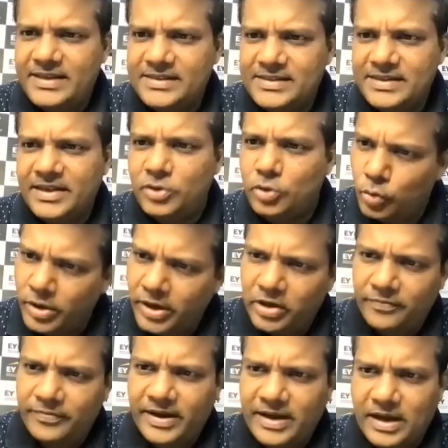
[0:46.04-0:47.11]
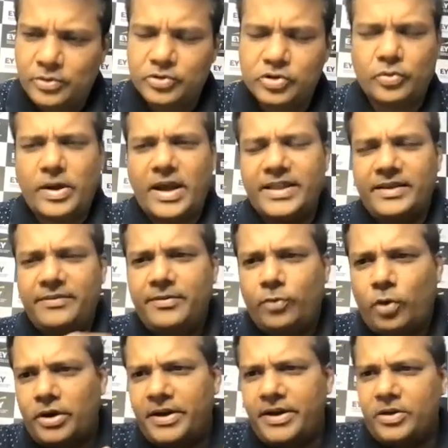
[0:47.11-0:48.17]
The first concept is
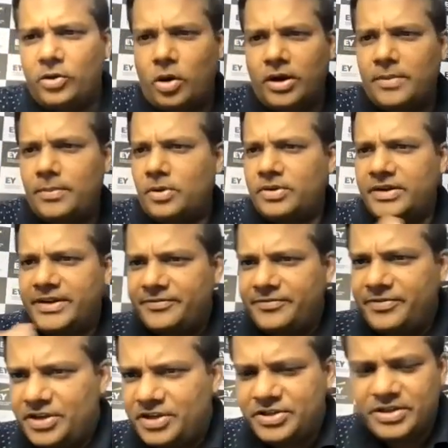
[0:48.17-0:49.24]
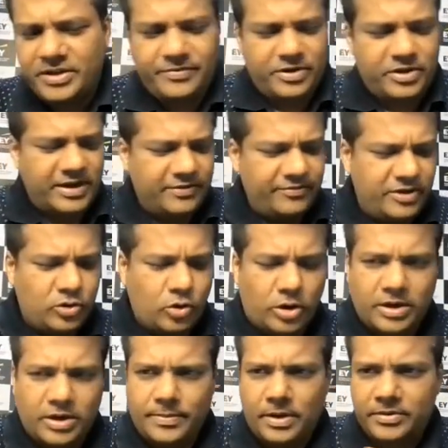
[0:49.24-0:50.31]
unit of account. So I think we've already talked
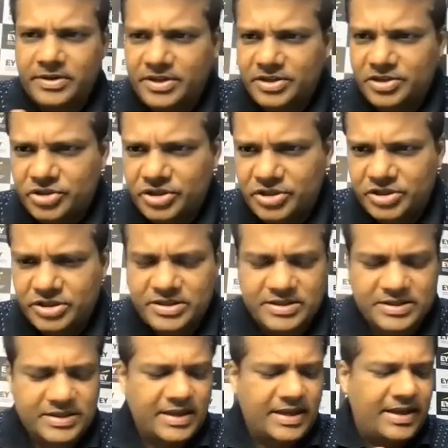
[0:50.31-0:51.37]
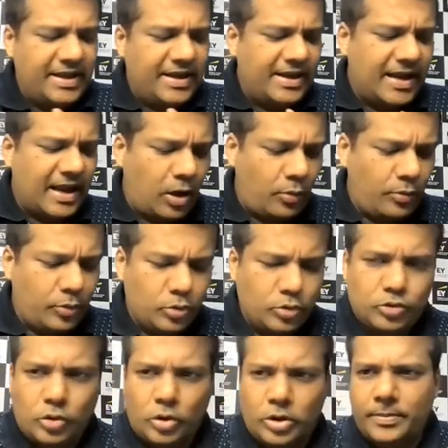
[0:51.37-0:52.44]
about the definition. Then we talked about the
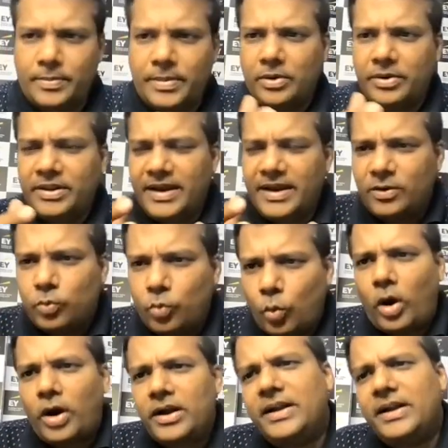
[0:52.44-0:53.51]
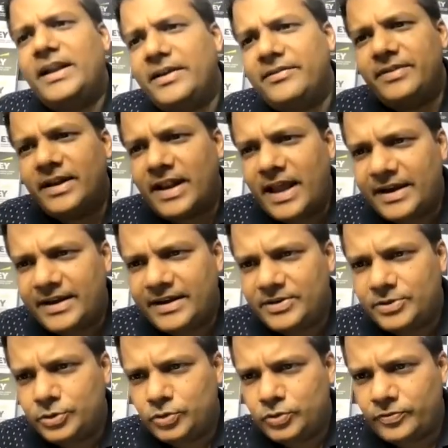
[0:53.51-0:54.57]
restrictions. Now we're going to talk about
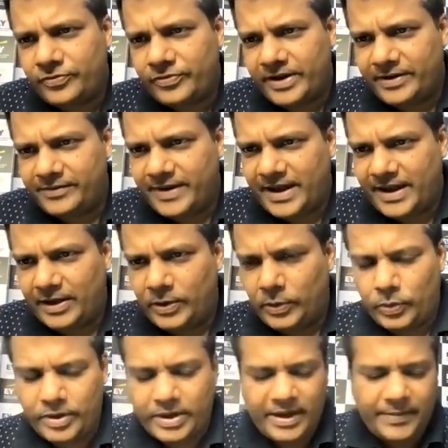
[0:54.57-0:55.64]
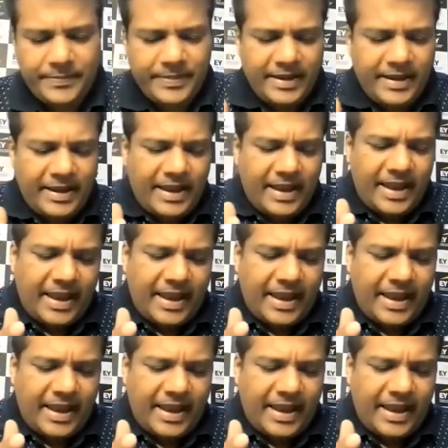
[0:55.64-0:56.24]
the at what level I need to do